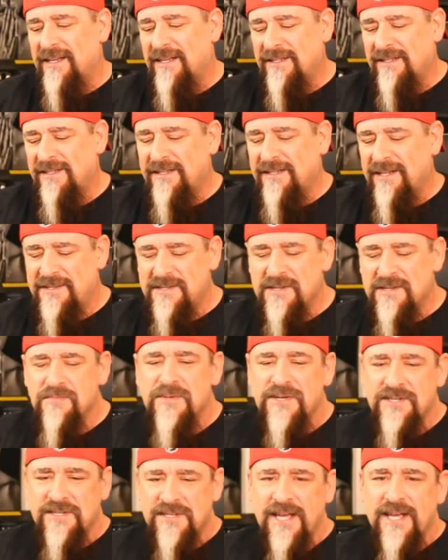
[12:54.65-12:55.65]
That's a
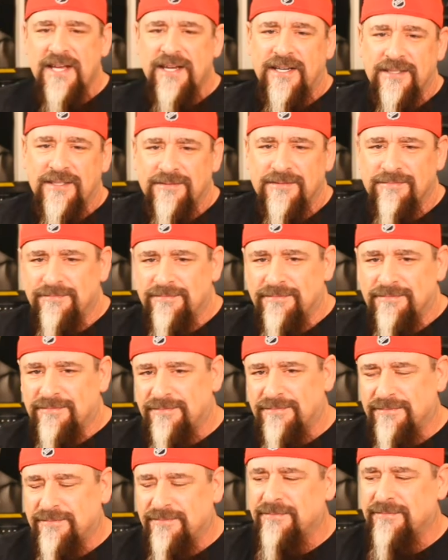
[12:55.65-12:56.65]
mistake.
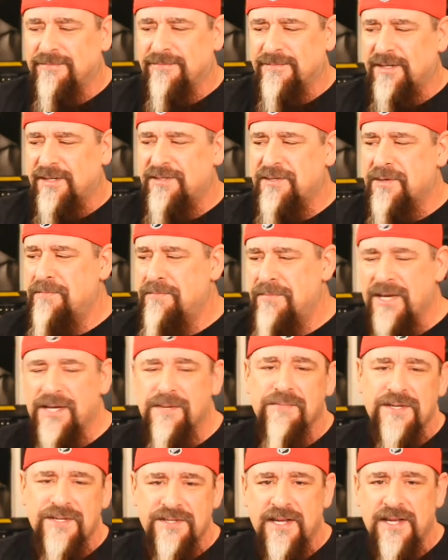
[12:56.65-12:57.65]
That's a big
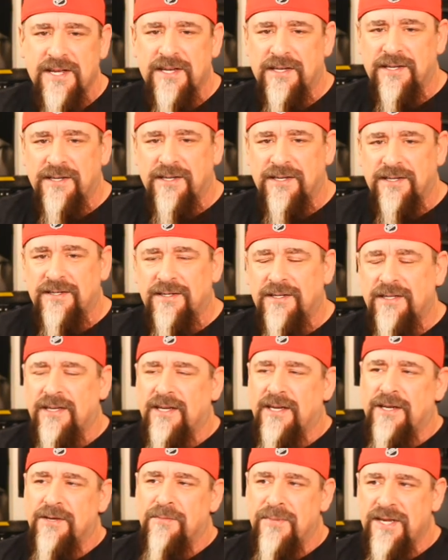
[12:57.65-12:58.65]
mistake.
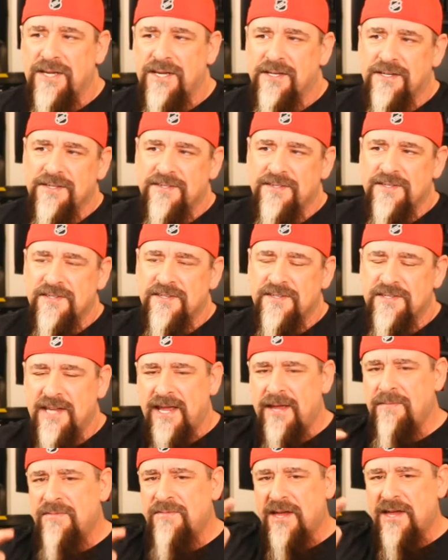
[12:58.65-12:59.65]
Because the
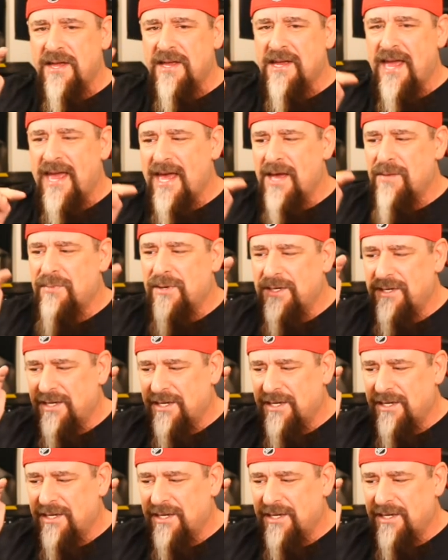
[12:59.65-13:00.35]
same thing happened in